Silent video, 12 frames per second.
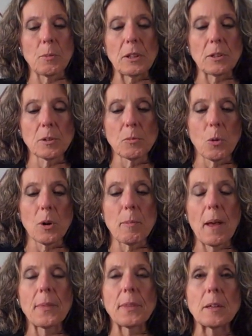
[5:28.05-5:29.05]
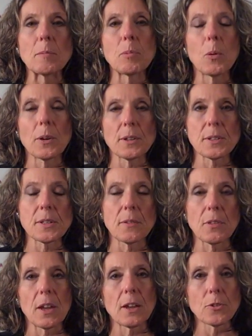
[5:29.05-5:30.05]
we learn more about the importance
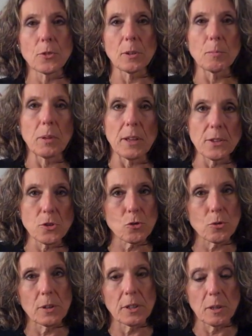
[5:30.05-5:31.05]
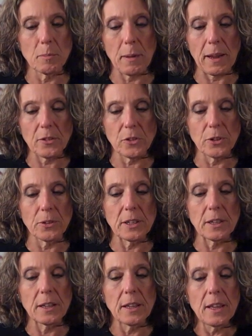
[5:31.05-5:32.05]
of the 100 plus trillion
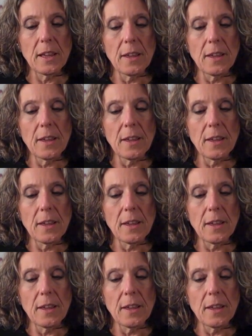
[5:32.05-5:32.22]
bacteria